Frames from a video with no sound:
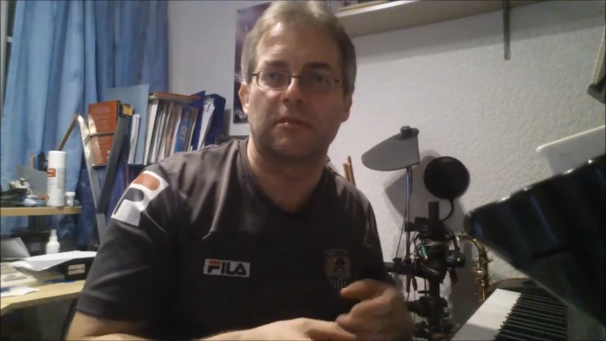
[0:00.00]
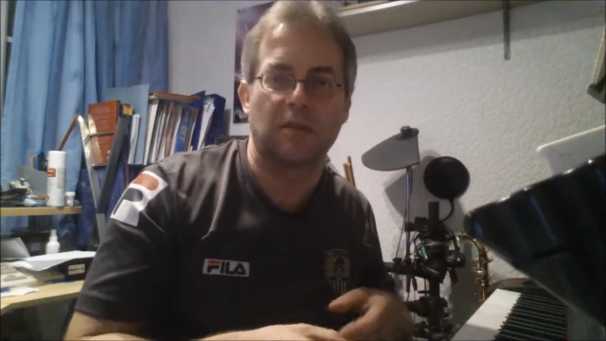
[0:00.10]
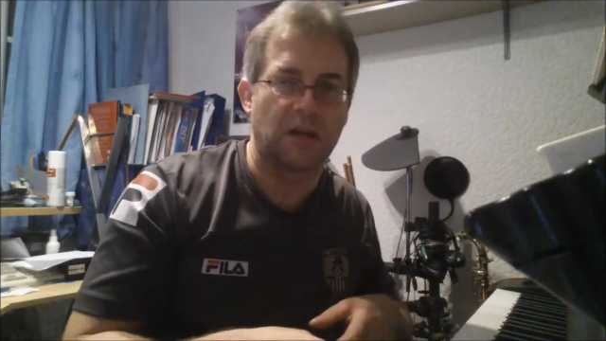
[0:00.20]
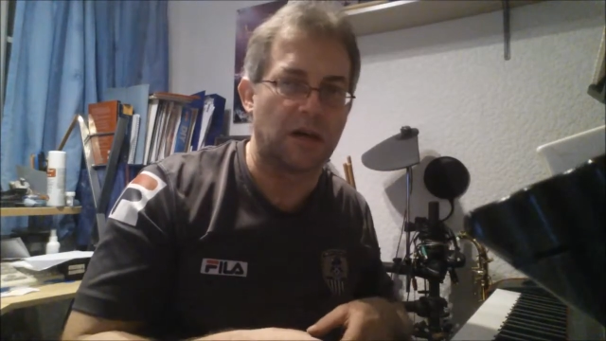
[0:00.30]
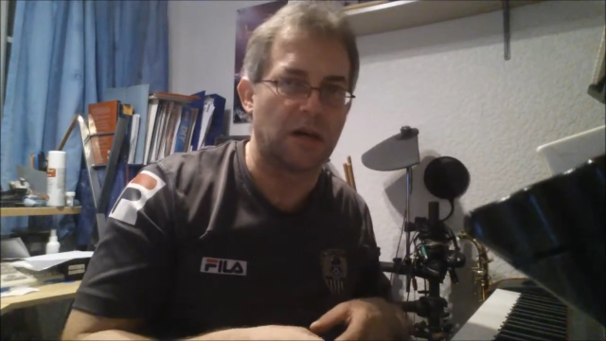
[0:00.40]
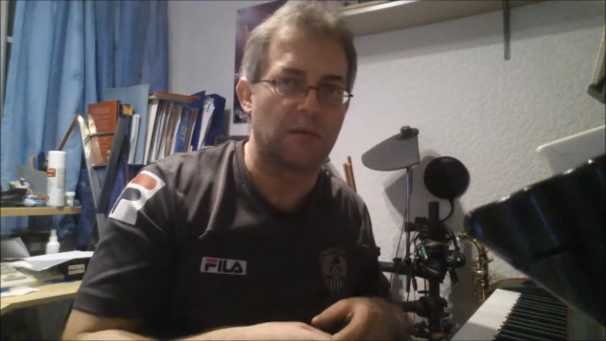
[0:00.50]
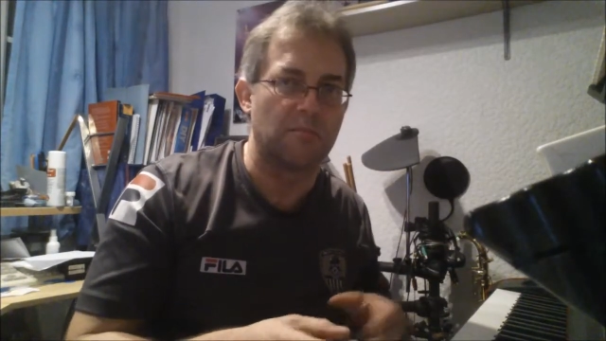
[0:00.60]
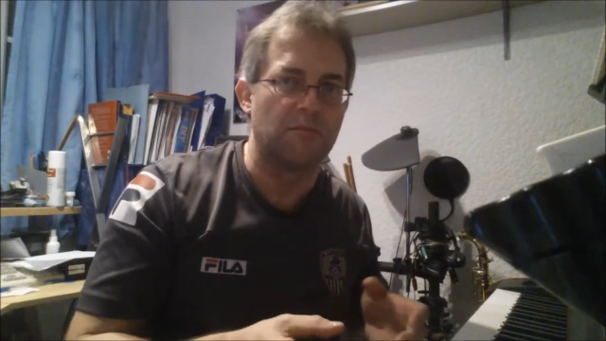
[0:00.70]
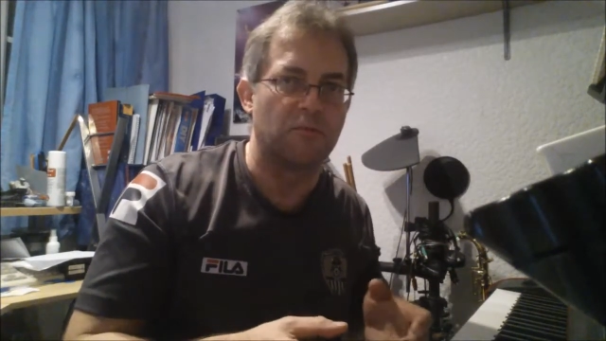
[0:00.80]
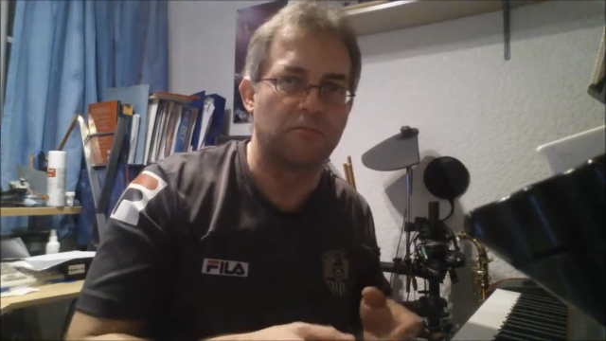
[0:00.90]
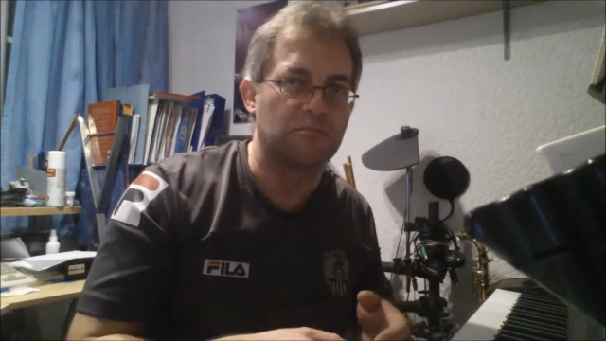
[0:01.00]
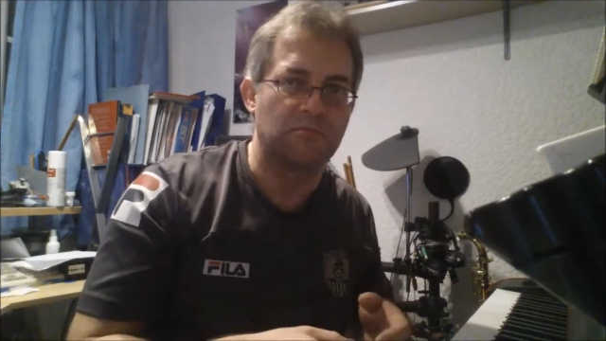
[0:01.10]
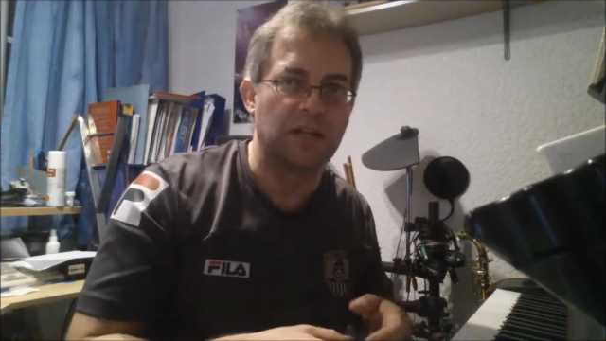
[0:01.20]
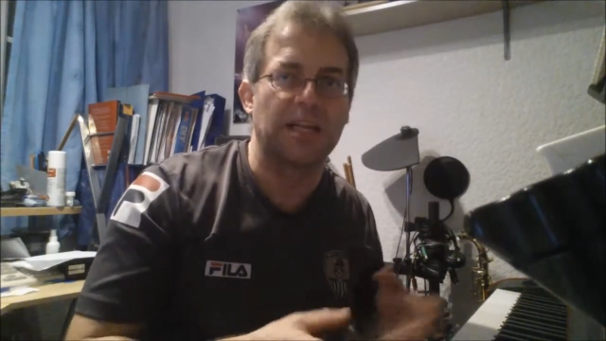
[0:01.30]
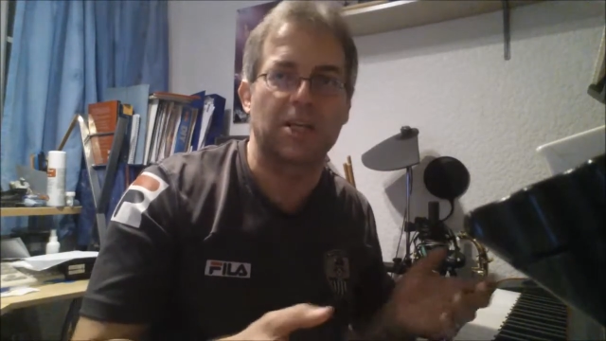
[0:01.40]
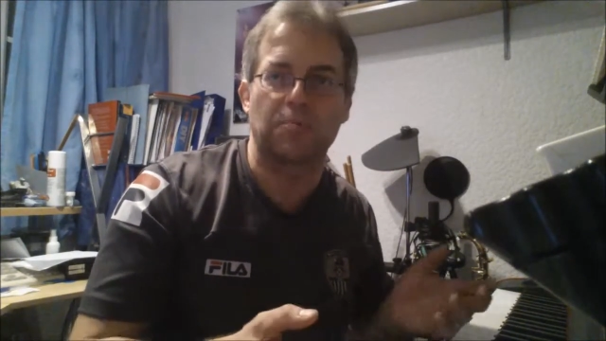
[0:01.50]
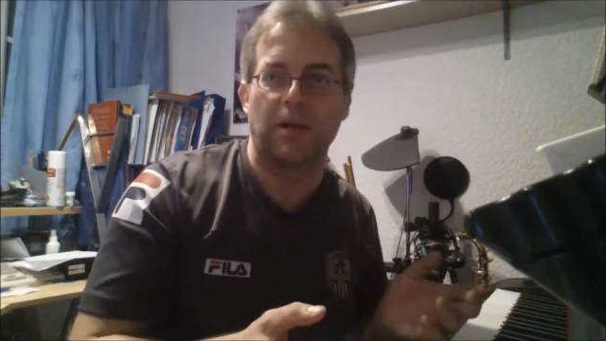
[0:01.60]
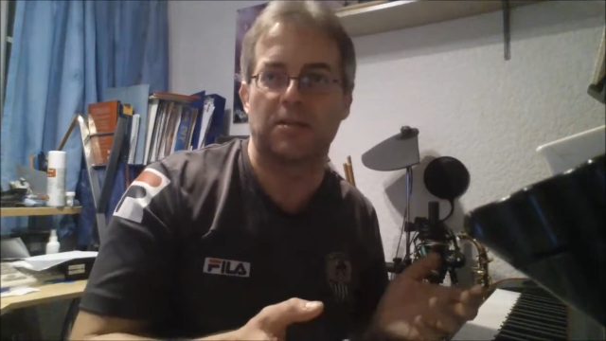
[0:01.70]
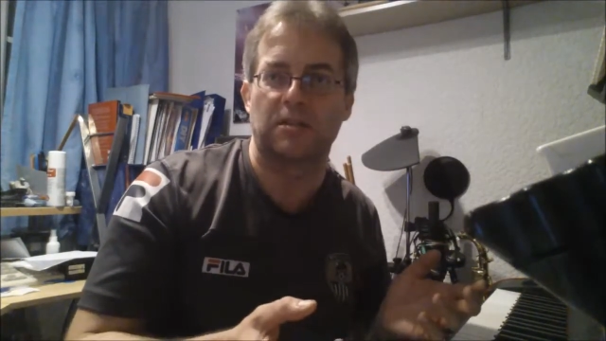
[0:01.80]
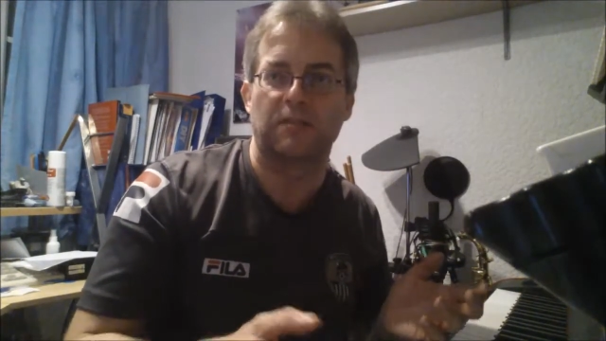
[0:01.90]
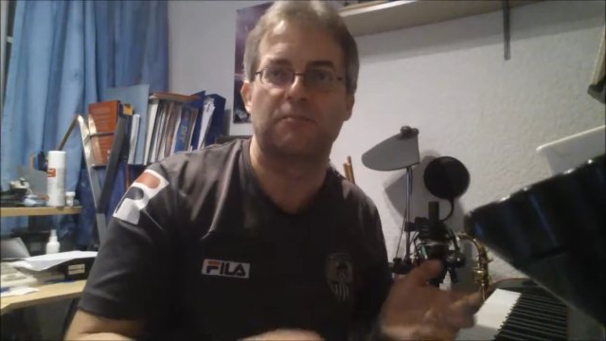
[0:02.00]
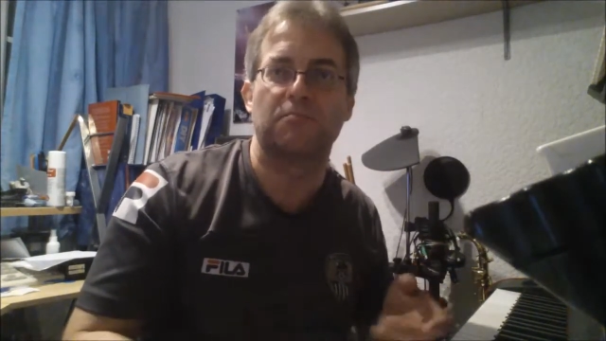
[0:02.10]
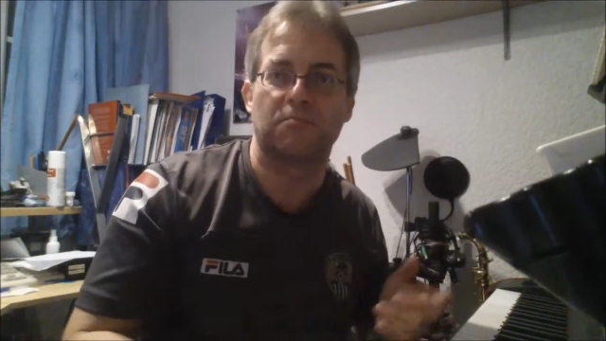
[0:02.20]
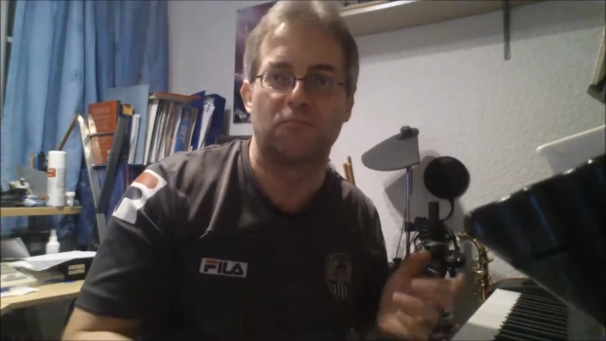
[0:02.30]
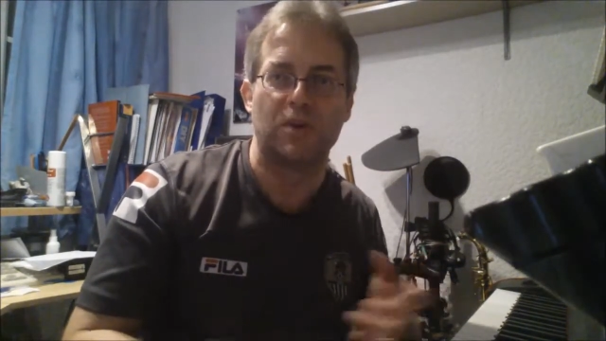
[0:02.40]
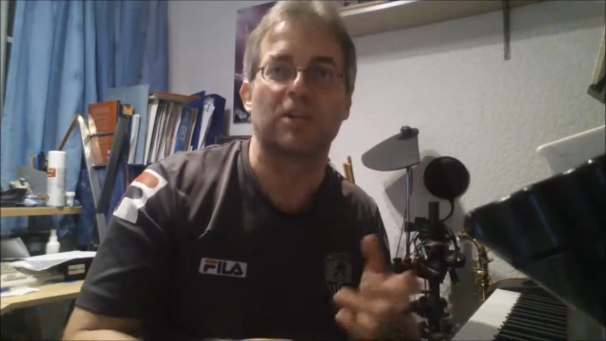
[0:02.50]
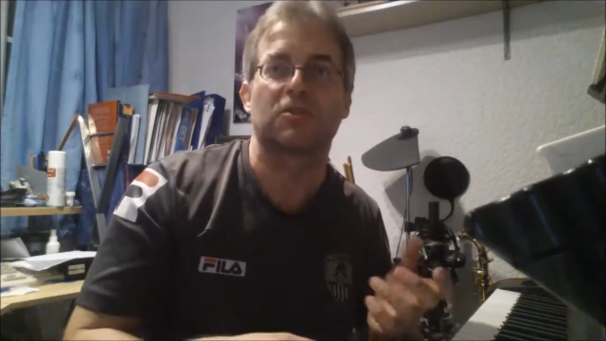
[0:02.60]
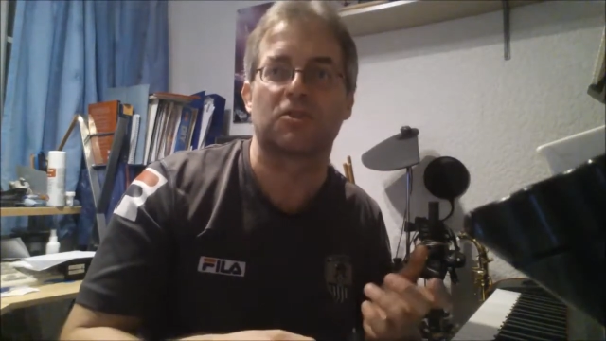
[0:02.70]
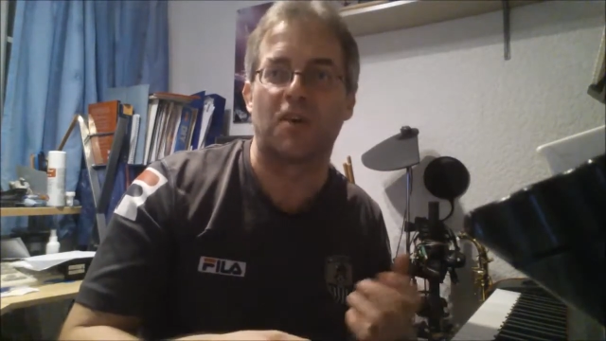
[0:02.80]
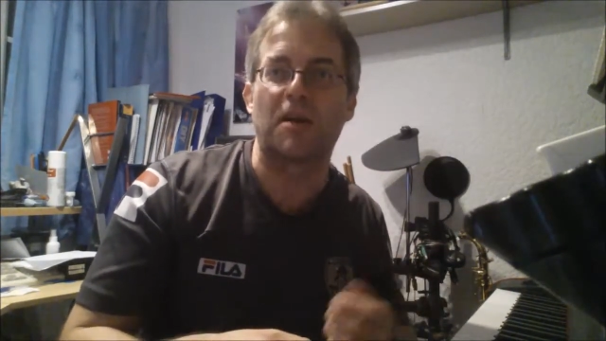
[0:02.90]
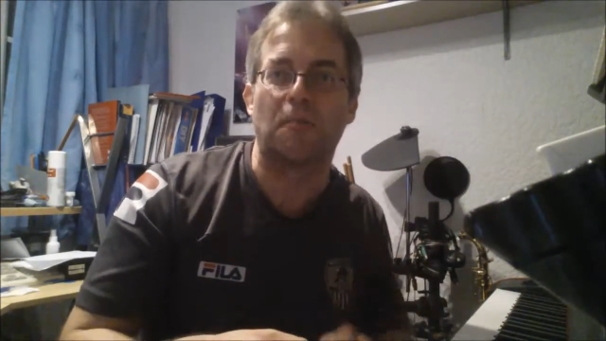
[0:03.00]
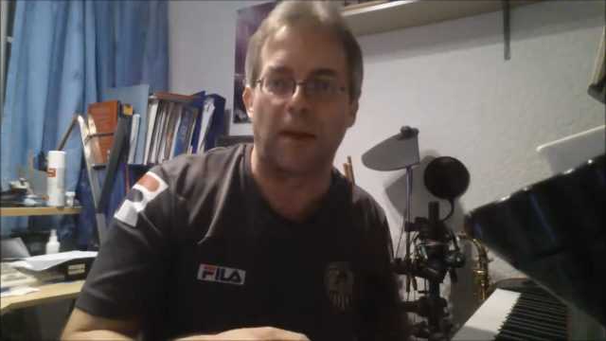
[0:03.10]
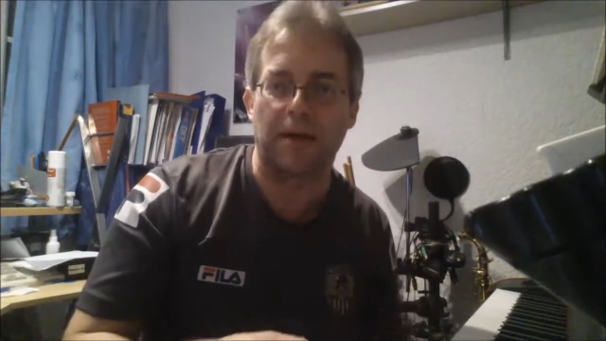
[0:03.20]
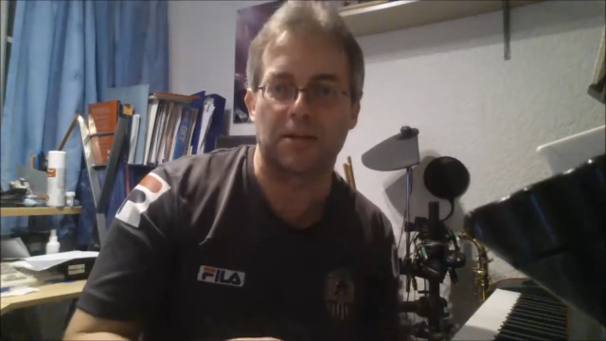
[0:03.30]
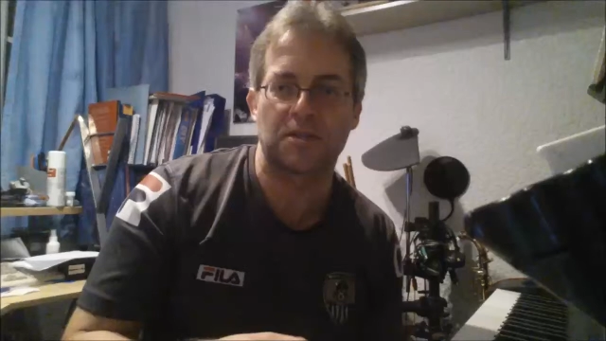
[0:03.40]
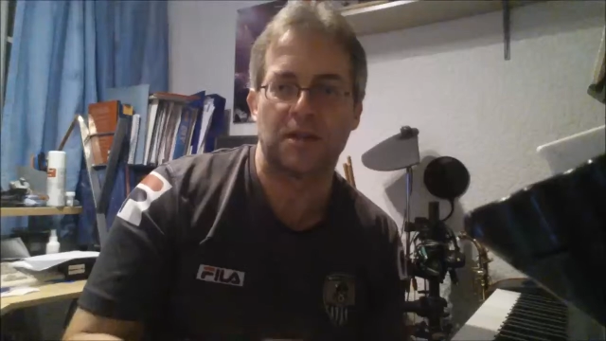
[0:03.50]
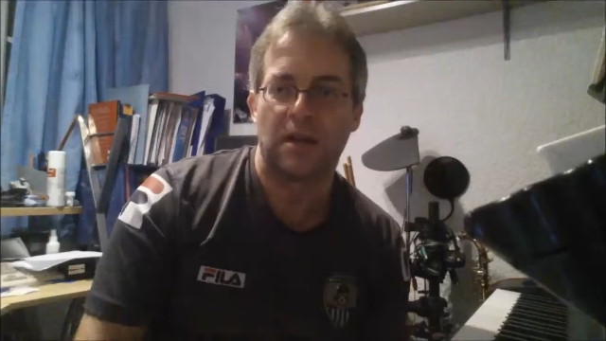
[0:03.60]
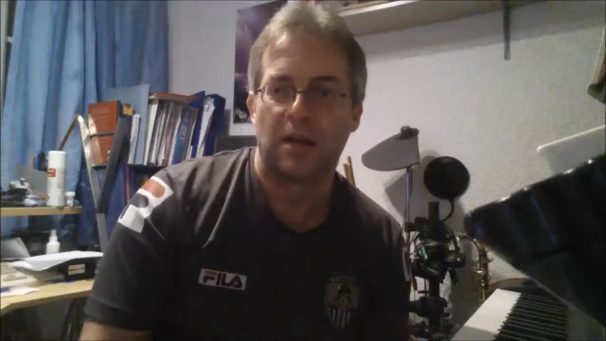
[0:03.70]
really expensive real string players.